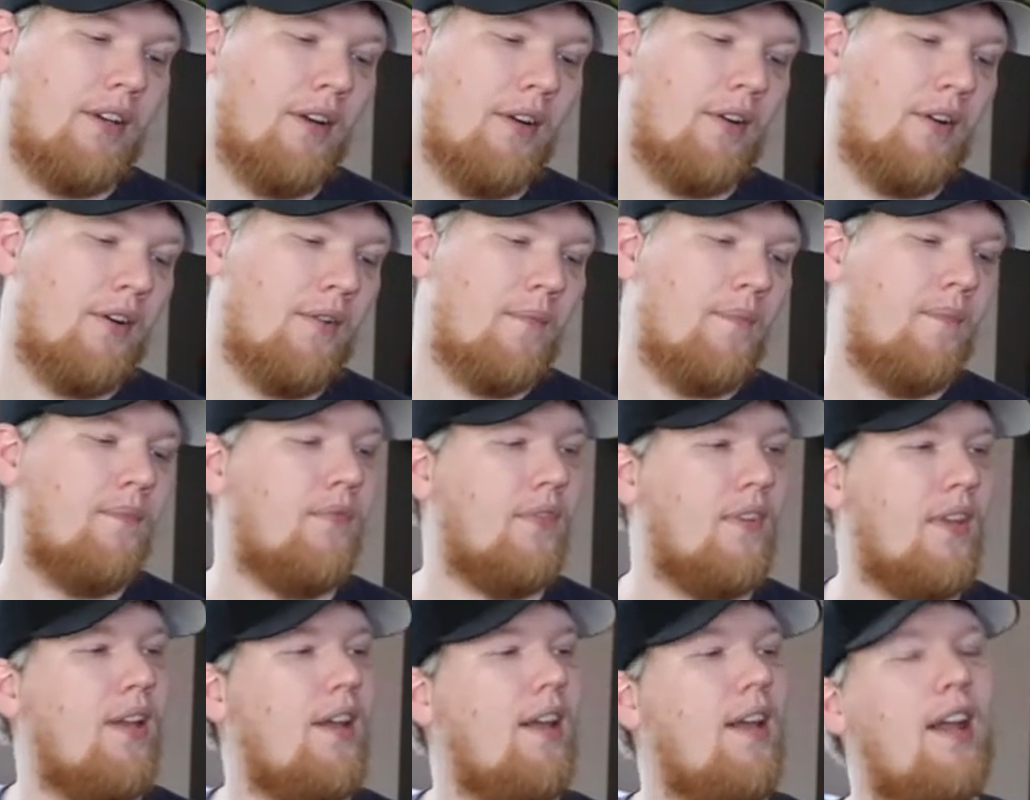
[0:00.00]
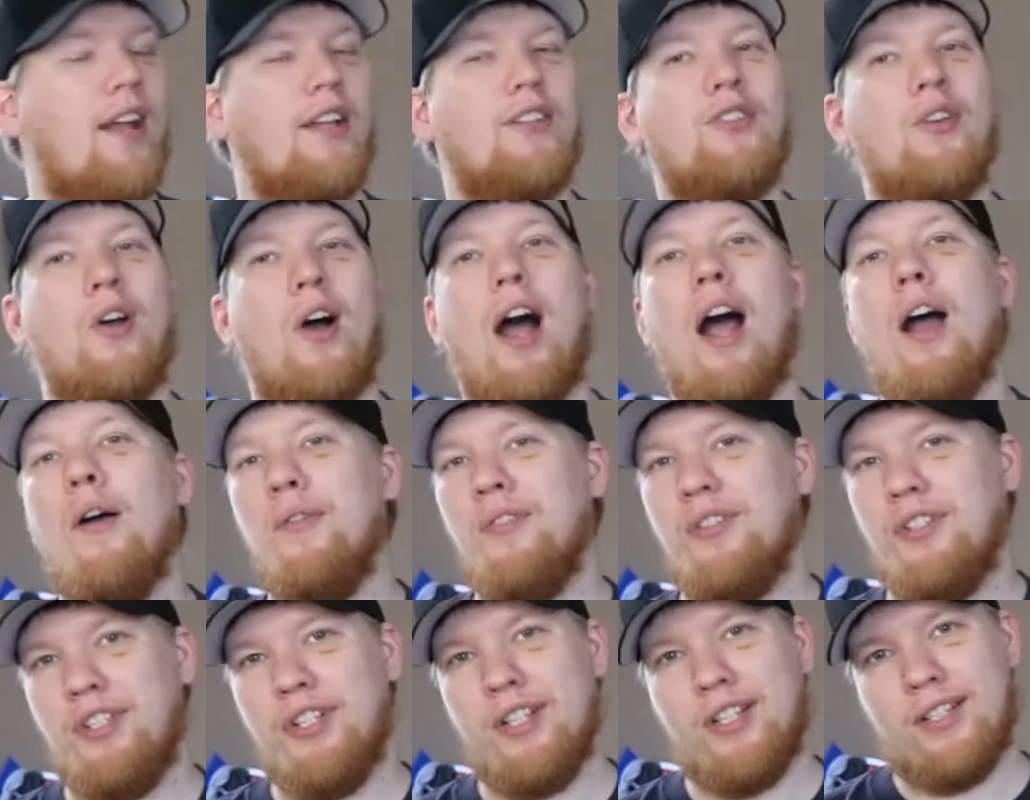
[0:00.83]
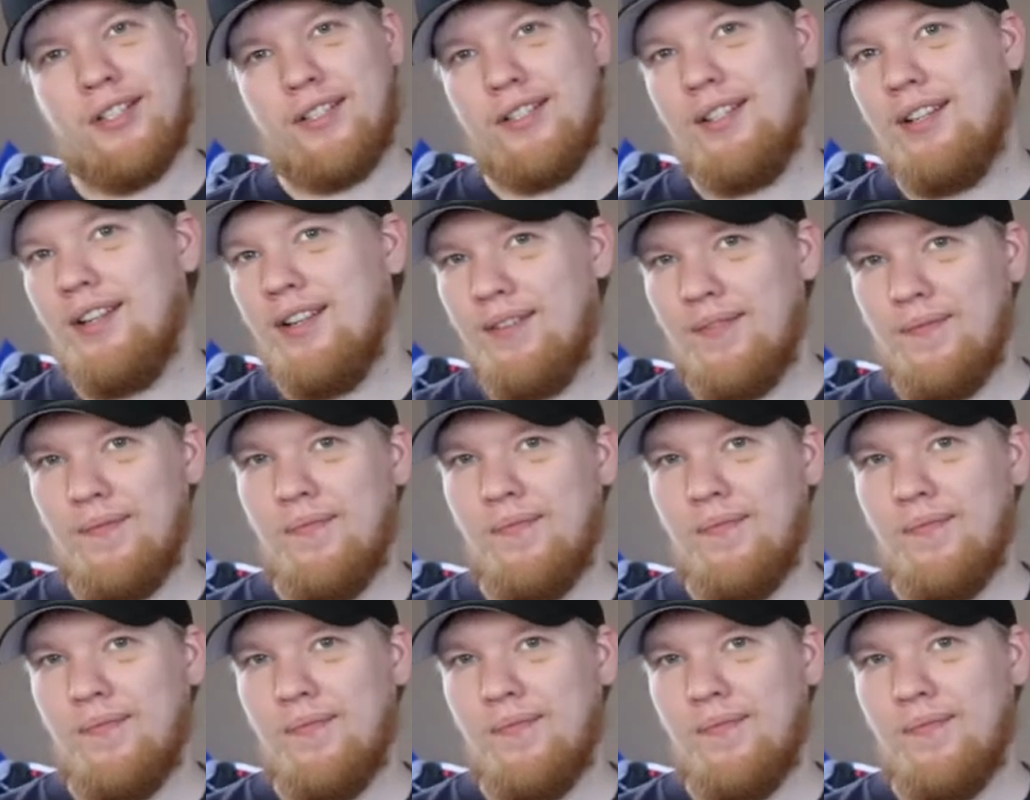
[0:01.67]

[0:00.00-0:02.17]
you know? So I was just